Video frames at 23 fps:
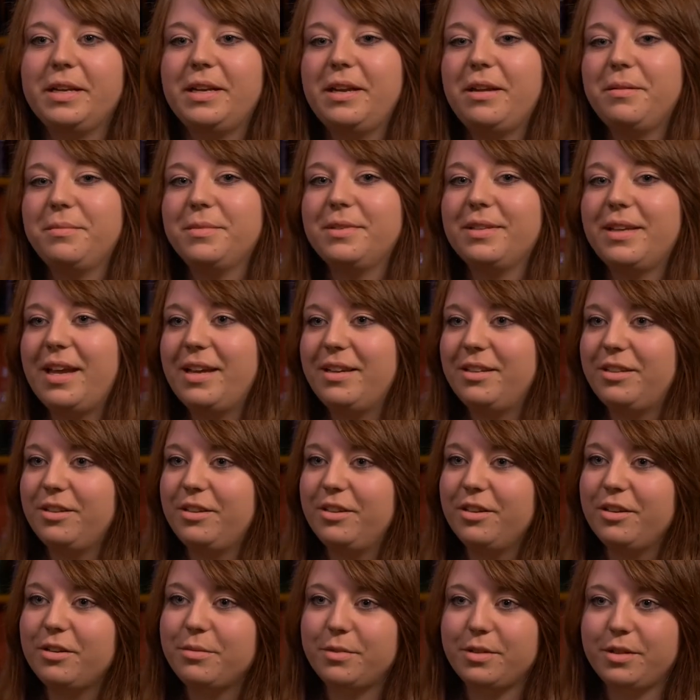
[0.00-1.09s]
name's Katie
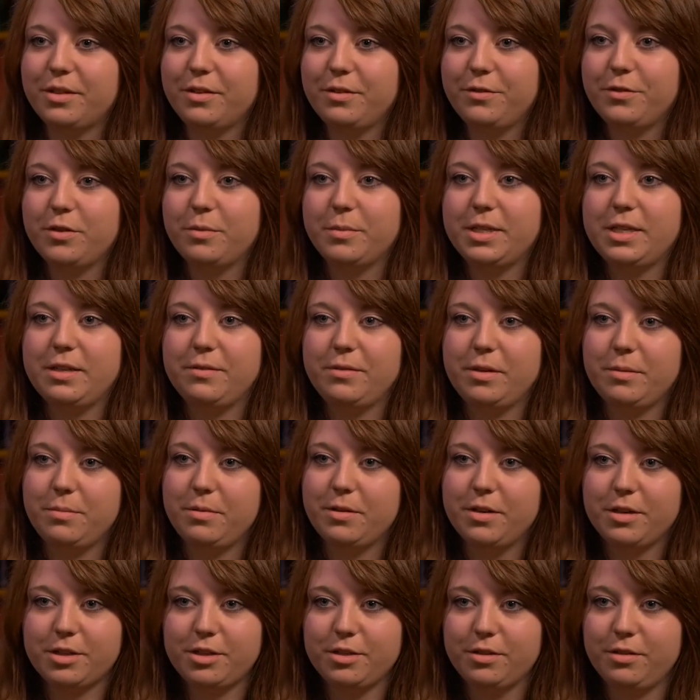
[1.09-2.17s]
Hook. I'm on the film and TV
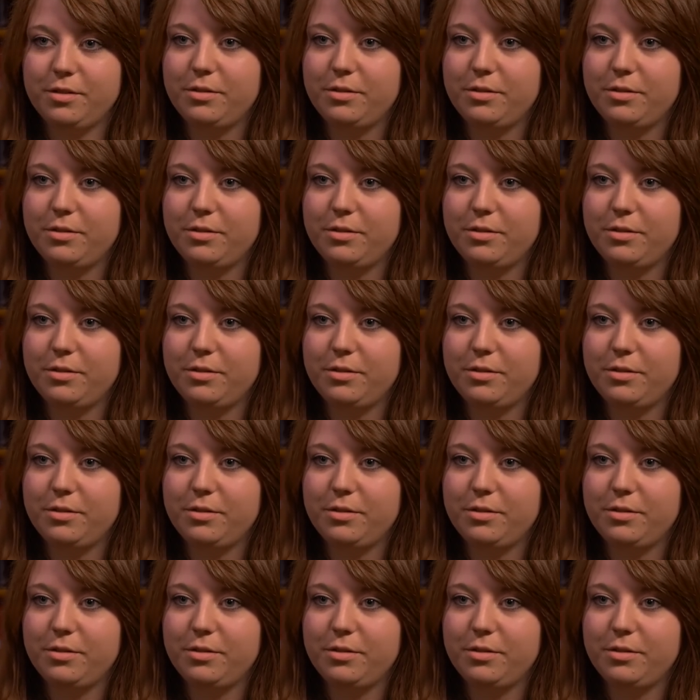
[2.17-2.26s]
production